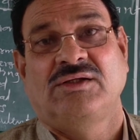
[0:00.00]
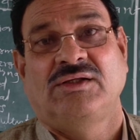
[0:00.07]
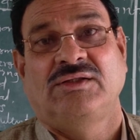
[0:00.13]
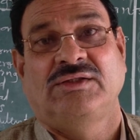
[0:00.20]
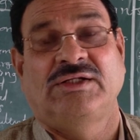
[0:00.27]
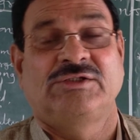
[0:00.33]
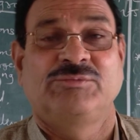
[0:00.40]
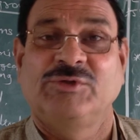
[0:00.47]

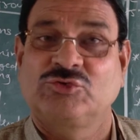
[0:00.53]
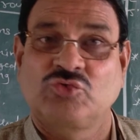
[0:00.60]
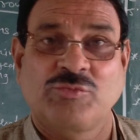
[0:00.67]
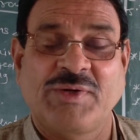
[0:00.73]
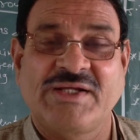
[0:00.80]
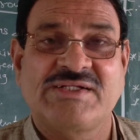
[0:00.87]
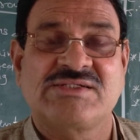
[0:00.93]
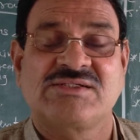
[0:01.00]
that is
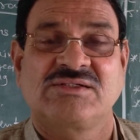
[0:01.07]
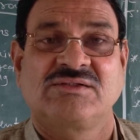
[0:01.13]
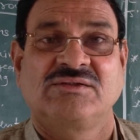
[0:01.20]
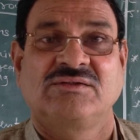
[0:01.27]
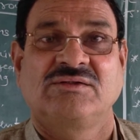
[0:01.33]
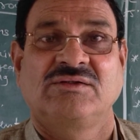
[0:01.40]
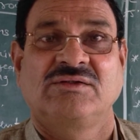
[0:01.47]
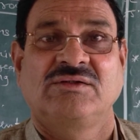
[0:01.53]
mesophytes.
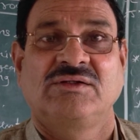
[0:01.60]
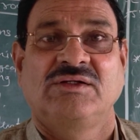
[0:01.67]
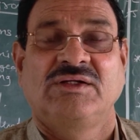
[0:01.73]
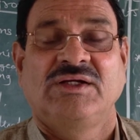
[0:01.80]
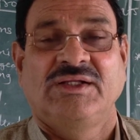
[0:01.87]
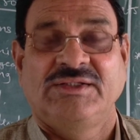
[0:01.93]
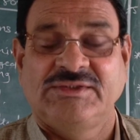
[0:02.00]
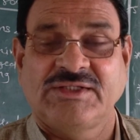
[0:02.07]

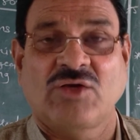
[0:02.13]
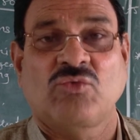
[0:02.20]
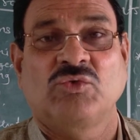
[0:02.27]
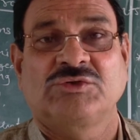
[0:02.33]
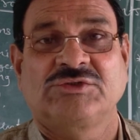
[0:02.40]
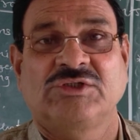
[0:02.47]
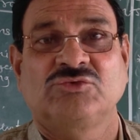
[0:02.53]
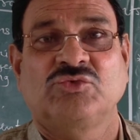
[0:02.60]
These are
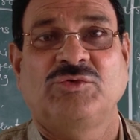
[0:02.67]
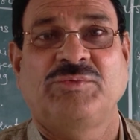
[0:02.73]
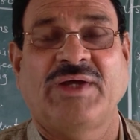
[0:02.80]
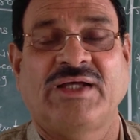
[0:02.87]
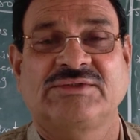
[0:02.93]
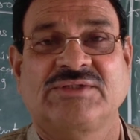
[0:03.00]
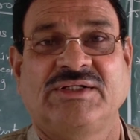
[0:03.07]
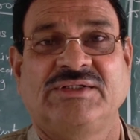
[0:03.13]
questions will be
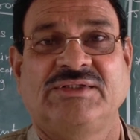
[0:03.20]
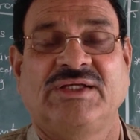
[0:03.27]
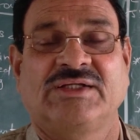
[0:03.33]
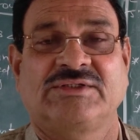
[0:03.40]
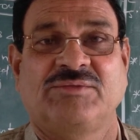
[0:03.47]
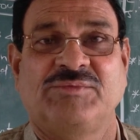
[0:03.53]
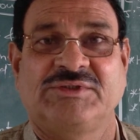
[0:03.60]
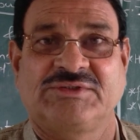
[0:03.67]
asked in the
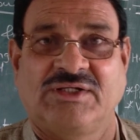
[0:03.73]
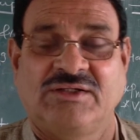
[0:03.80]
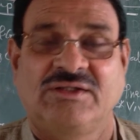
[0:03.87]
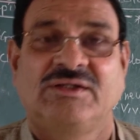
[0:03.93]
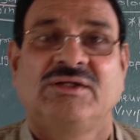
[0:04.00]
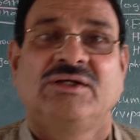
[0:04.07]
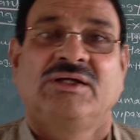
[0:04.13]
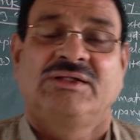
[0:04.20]
examination.
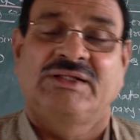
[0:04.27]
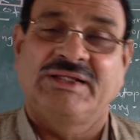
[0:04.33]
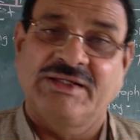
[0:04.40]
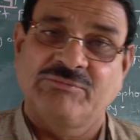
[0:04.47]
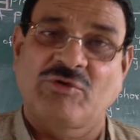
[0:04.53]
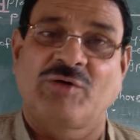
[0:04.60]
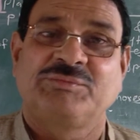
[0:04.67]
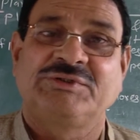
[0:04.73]
The
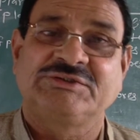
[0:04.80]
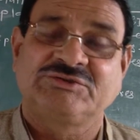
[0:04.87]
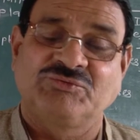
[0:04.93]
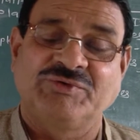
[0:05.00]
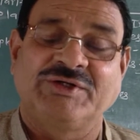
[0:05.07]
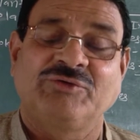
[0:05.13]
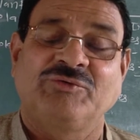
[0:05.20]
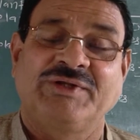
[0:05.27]
aim of this
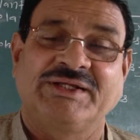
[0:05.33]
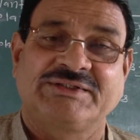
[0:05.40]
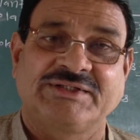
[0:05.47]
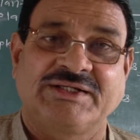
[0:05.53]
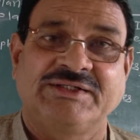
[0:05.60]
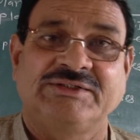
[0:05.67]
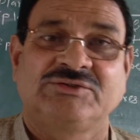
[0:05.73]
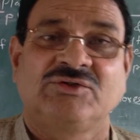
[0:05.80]
video lecture
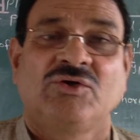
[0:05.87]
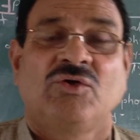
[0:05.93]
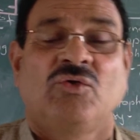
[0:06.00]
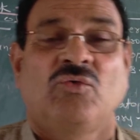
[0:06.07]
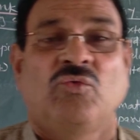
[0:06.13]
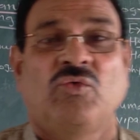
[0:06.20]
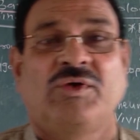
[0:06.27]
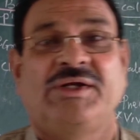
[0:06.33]
is
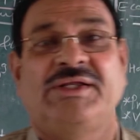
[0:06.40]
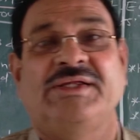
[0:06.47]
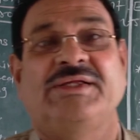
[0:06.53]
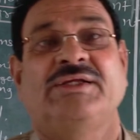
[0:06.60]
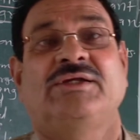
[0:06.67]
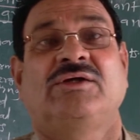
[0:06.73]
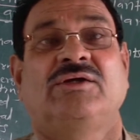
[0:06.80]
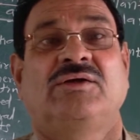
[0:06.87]

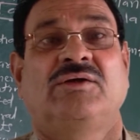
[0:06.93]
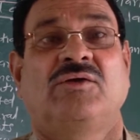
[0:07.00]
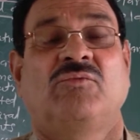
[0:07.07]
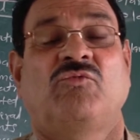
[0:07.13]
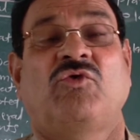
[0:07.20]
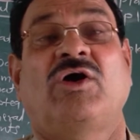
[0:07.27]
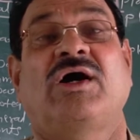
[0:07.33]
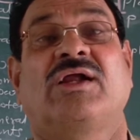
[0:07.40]
only
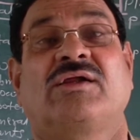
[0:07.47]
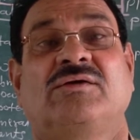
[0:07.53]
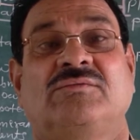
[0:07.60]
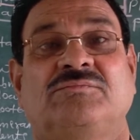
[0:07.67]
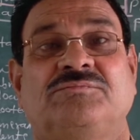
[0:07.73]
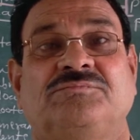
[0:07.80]
for